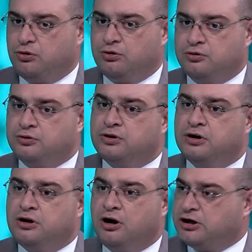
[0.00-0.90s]
on
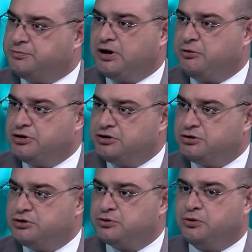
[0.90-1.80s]
hard power
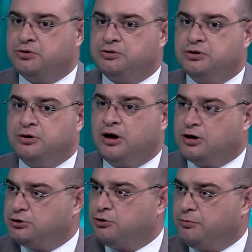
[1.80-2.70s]
issues, on
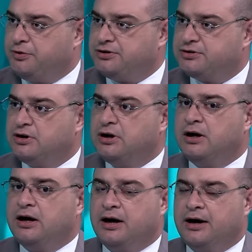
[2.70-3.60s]
hard topics.
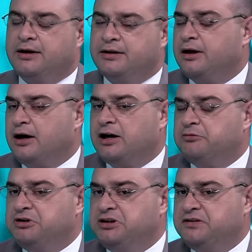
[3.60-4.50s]
And
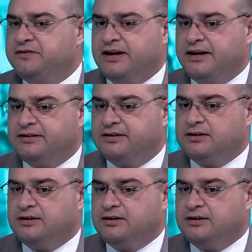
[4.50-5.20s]
I believe that